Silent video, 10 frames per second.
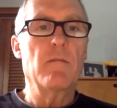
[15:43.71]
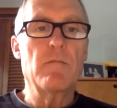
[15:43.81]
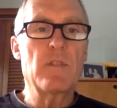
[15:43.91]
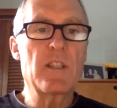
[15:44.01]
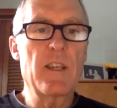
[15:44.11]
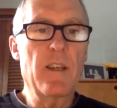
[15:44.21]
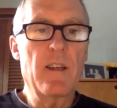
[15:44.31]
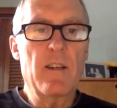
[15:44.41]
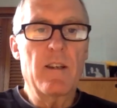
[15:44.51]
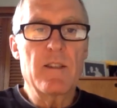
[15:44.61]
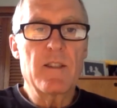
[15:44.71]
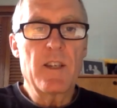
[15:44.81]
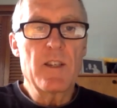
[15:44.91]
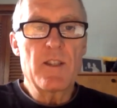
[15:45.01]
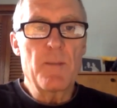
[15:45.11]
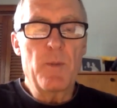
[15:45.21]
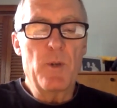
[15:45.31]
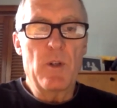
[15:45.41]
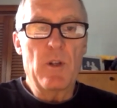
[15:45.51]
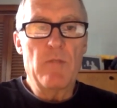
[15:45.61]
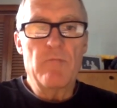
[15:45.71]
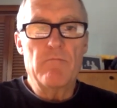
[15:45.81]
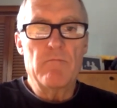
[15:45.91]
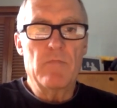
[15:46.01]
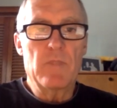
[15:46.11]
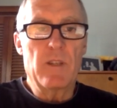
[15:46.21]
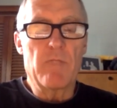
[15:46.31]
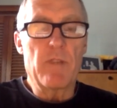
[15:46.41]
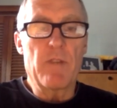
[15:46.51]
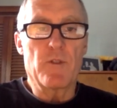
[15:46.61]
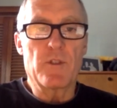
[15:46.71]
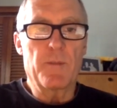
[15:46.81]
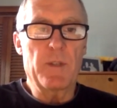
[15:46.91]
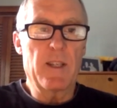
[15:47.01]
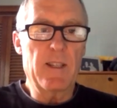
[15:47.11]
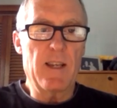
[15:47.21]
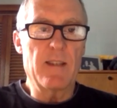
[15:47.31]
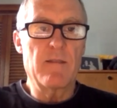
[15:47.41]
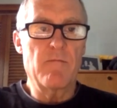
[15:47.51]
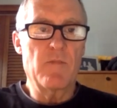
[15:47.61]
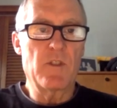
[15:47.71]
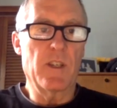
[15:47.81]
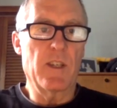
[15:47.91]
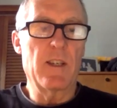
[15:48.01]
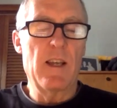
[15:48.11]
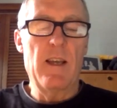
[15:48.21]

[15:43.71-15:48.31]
sing a simple little riff or something like that. Sing it.